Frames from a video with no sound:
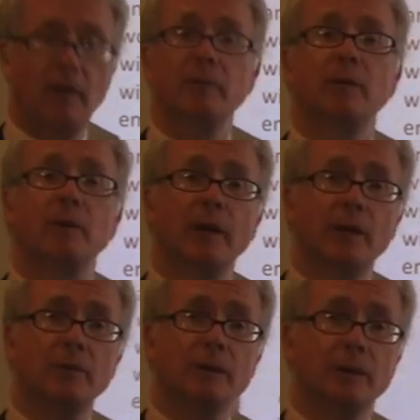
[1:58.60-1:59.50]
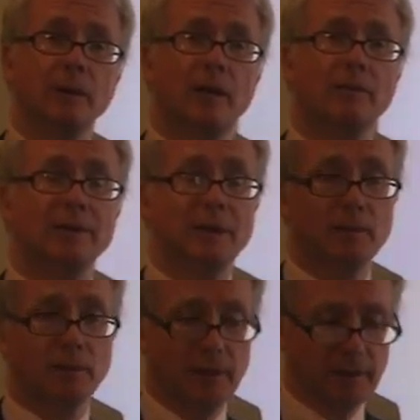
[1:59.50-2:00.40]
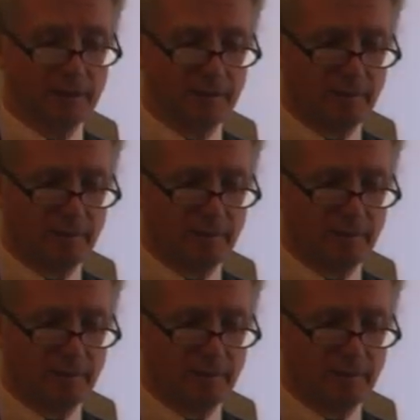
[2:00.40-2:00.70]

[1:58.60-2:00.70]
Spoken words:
of the reunion of the separated.